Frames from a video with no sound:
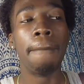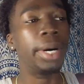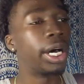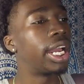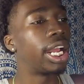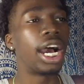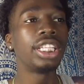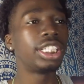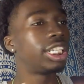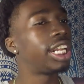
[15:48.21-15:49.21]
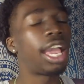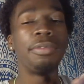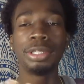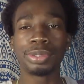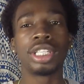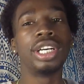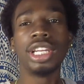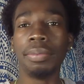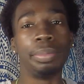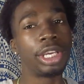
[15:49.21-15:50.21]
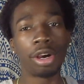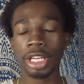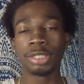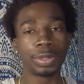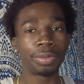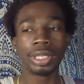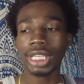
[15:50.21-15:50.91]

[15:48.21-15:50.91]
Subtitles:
But other than that, this was a good little Bigo experience.